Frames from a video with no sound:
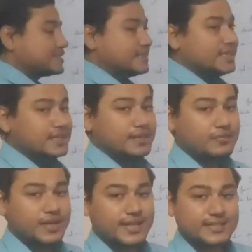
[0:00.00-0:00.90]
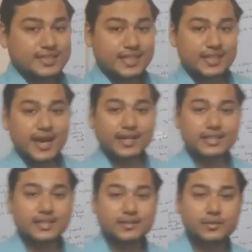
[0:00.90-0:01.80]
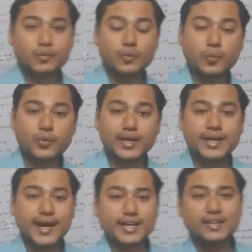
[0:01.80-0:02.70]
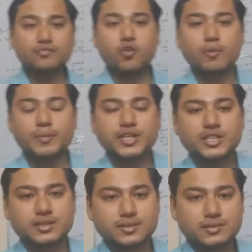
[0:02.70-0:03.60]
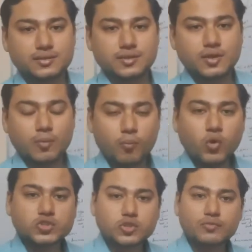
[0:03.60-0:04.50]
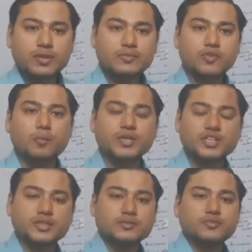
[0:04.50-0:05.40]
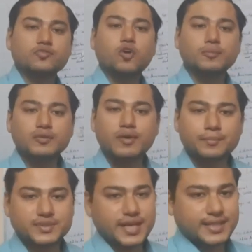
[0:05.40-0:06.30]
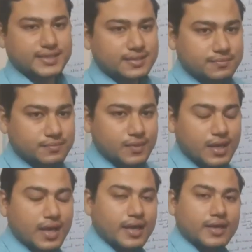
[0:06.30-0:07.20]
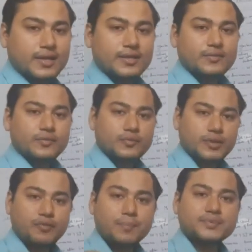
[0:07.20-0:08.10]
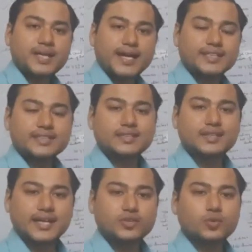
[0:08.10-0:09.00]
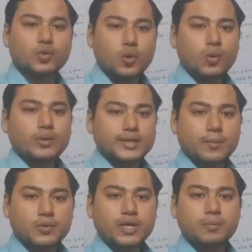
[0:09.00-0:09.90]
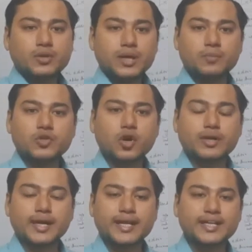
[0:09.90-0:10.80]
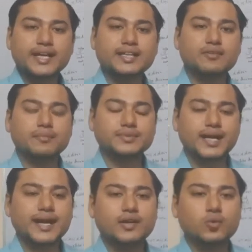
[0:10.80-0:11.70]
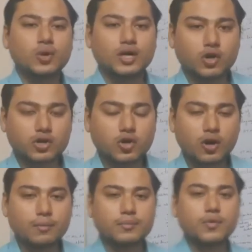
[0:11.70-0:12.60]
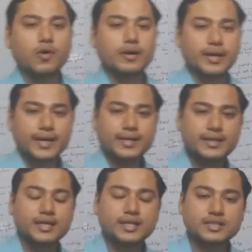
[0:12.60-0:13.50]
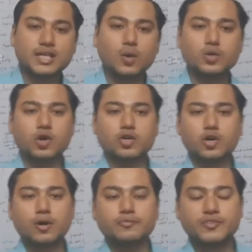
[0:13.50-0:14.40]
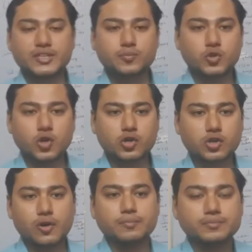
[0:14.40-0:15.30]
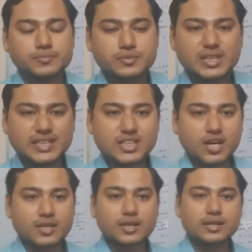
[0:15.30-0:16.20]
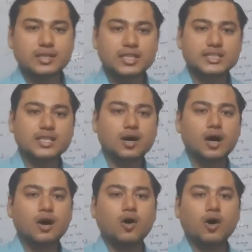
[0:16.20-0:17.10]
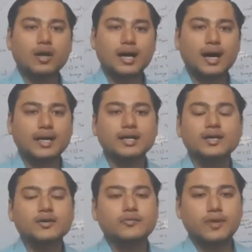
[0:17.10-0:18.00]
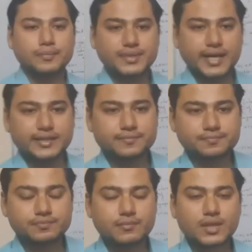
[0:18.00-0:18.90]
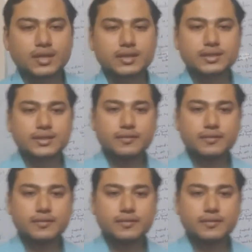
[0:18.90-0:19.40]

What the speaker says: see that we get information, most of the information from the websites. The websites that you go www. Any other website like google.com or in yahoo.com, facebook.com, these all are websites. The